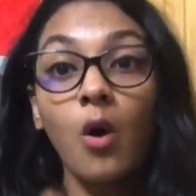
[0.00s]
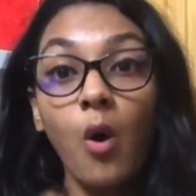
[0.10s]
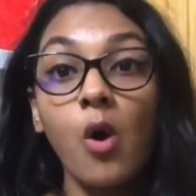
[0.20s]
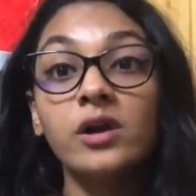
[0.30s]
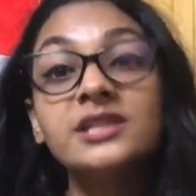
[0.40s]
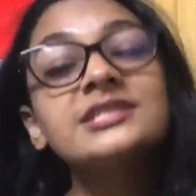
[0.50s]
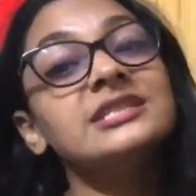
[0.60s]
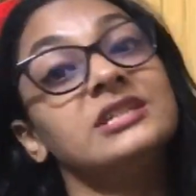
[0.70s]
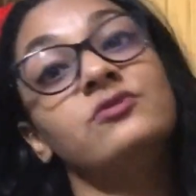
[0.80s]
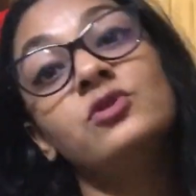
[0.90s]

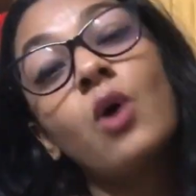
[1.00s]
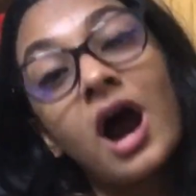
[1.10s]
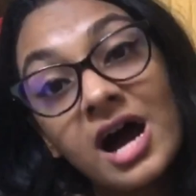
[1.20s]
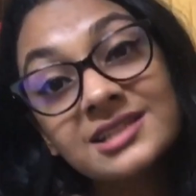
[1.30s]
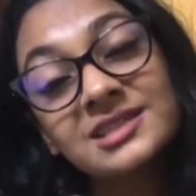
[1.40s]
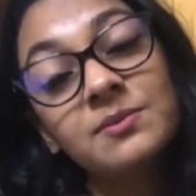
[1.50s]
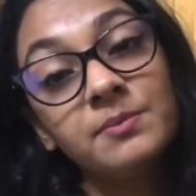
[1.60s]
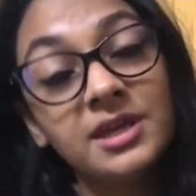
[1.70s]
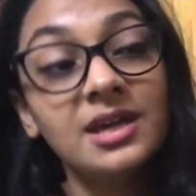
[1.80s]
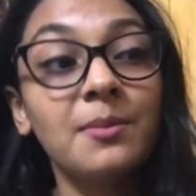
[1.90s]
Honestly, if you ask
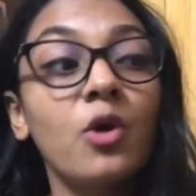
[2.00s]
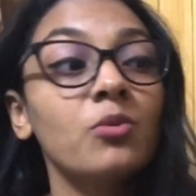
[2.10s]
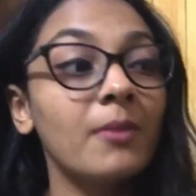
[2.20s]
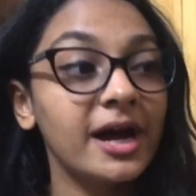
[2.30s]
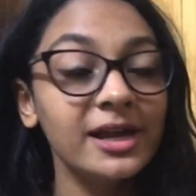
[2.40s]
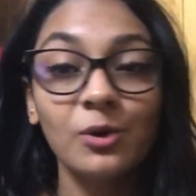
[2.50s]
me about my